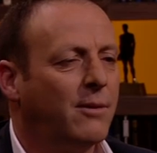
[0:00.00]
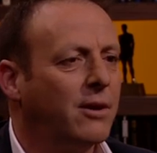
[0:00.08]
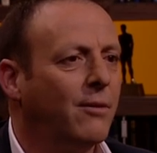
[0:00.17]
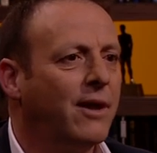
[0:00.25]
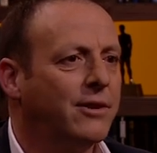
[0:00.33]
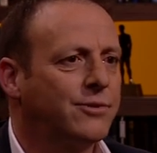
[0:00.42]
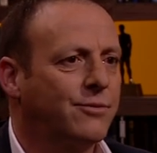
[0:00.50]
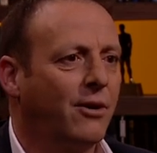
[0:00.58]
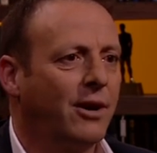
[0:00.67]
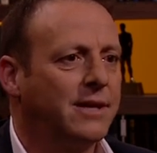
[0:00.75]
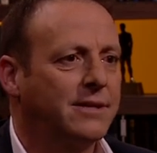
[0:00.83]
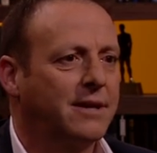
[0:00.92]
I'm not the one that's
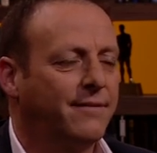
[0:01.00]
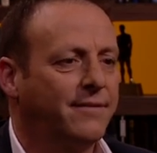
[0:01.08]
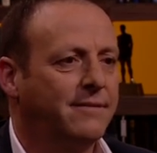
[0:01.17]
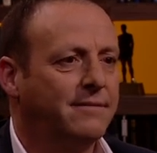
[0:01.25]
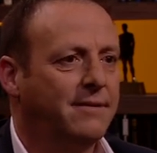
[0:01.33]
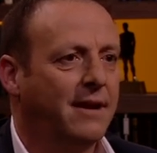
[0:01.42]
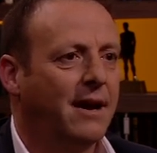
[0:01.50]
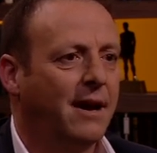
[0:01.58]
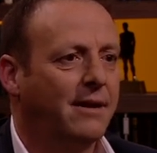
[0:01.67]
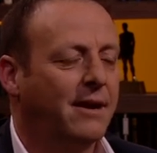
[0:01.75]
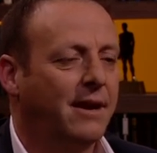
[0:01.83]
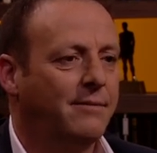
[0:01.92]
writing stuff,
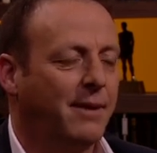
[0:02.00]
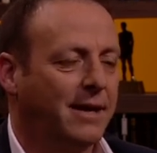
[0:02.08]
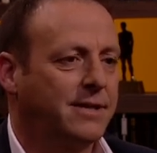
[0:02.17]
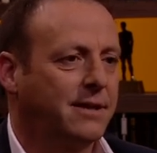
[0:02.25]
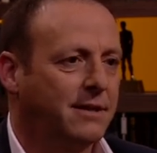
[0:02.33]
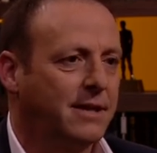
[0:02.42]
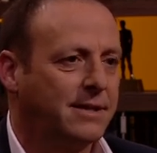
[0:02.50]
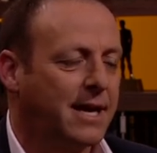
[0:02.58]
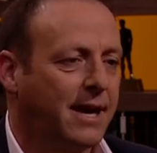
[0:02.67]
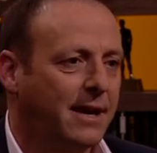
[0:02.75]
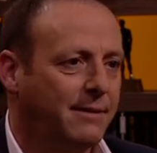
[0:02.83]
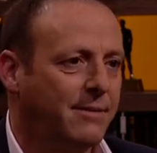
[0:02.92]
and basically
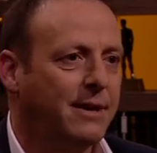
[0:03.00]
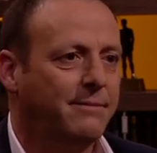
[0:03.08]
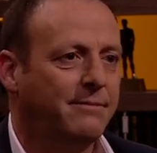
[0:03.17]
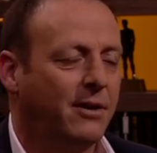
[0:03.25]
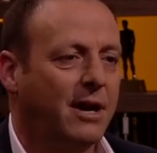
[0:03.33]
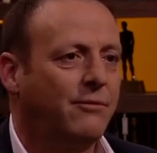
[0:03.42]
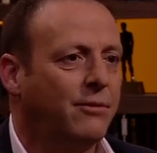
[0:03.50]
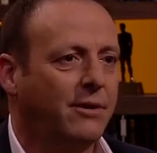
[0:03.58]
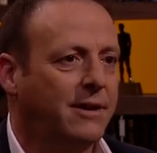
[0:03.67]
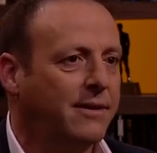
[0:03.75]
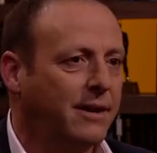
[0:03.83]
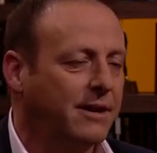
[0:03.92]
attacking me. I don't
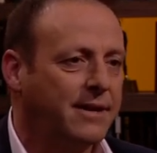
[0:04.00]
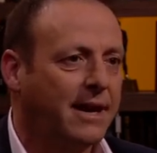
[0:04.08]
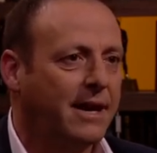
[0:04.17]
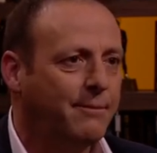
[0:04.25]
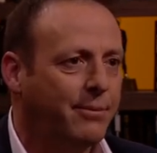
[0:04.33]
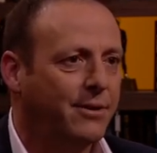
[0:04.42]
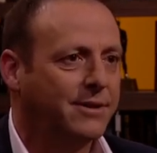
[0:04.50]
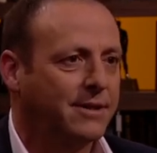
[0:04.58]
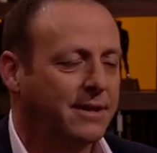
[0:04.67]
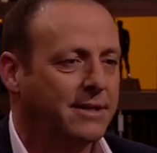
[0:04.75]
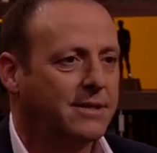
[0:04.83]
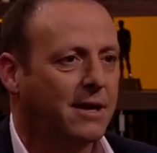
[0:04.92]
write anything and attack him
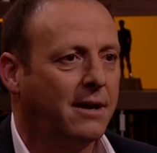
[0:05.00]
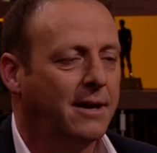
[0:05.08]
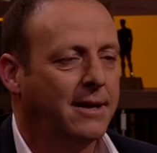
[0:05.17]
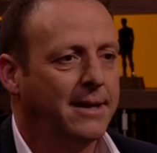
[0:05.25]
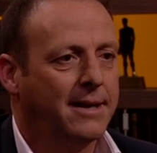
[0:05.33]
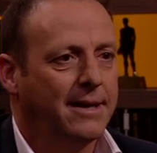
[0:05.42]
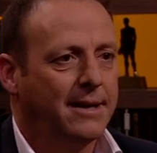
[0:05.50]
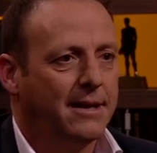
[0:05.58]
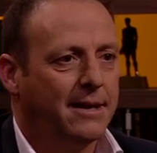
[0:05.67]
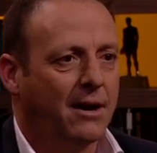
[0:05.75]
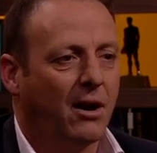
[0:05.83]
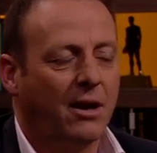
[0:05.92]
personally, so
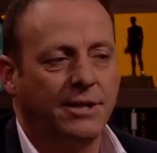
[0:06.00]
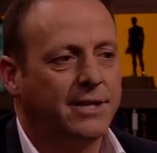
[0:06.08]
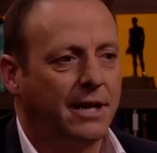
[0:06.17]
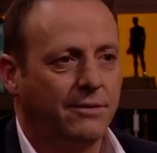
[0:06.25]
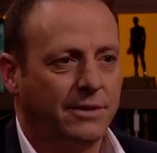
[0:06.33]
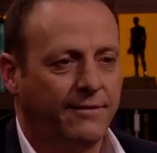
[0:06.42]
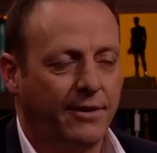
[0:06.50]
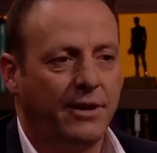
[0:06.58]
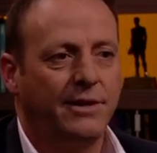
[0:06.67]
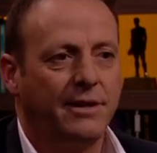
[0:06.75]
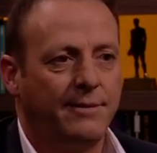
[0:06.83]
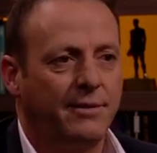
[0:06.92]
I just think it was a
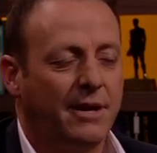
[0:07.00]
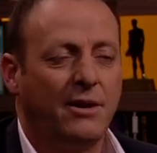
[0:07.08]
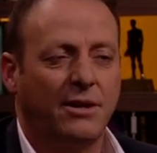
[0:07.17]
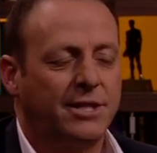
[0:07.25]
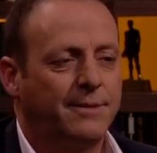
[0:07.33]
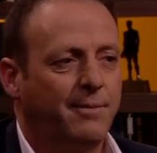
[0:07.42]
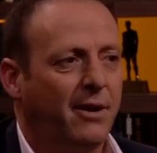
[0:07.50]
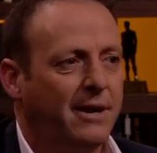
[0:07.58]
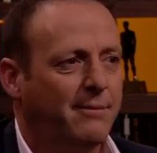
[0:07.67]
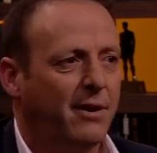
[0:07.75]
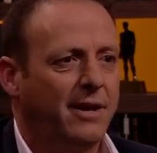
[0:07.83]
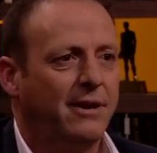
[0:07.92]
very deliberate, and not just
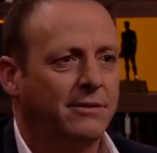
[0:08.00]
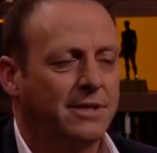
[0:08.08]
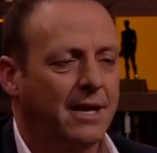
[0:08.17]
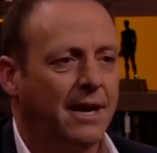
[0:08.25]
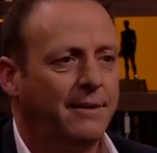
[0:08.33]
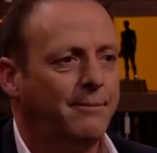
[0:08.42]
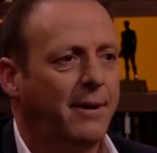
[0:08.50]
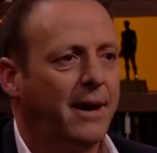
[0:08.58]
by the Herald Sun,